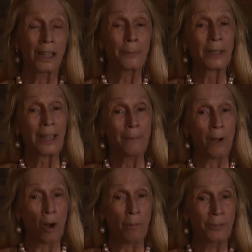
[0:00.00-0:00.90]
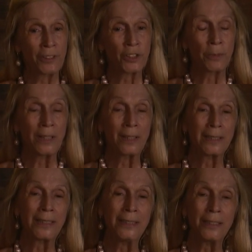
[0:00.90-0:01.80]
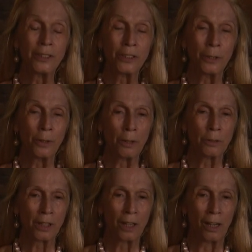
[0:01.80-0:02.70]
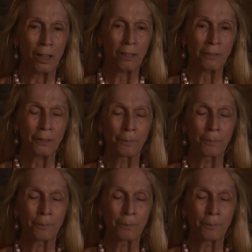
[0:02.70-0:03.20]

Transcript: it became obvious to me that he didn't know how to carve.